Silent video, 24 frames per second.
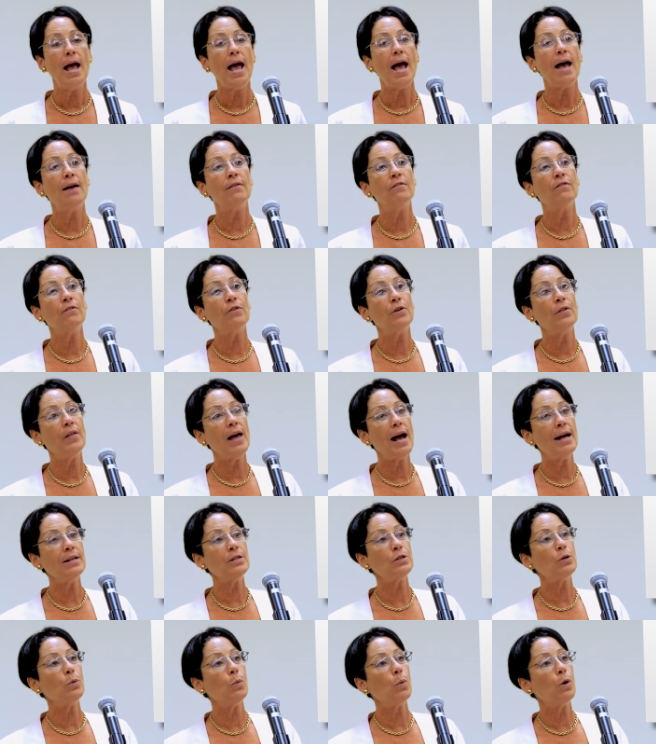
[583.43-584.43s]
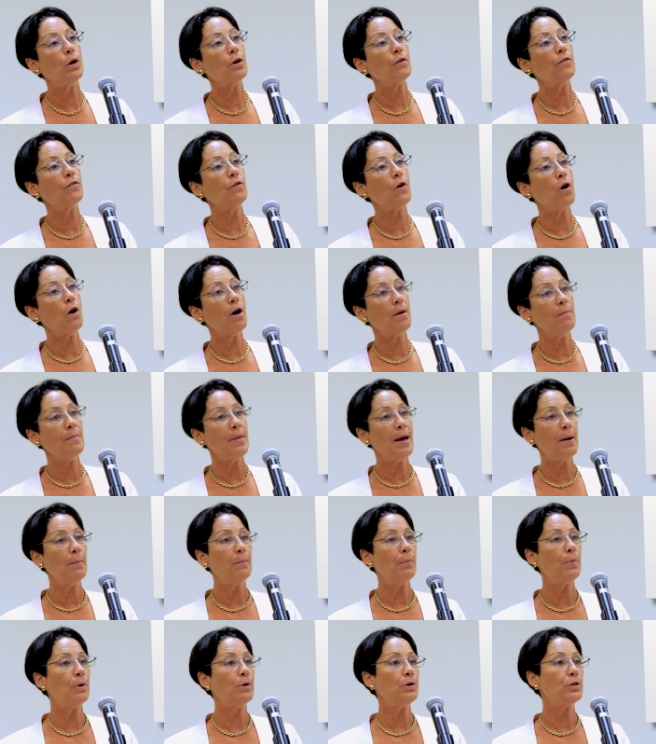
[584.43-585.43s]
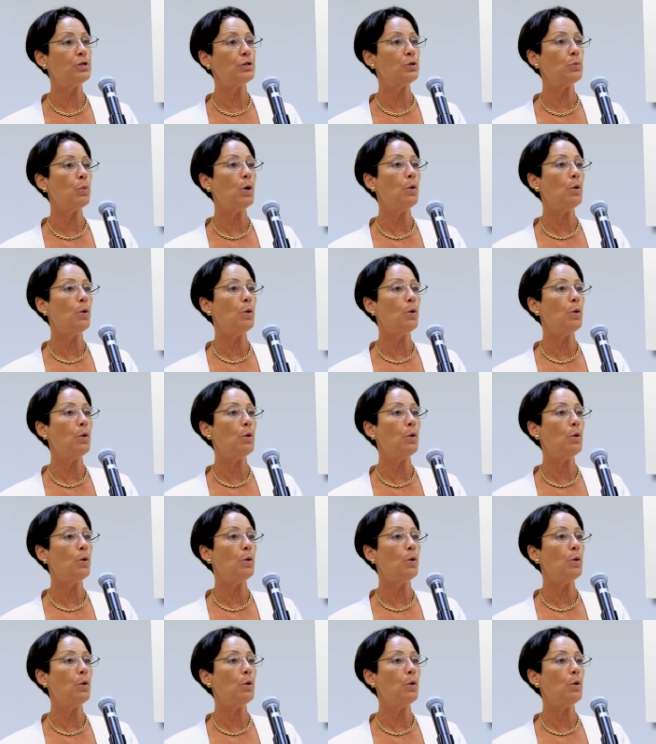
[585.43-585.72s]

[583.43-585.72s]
And for that to work for our members,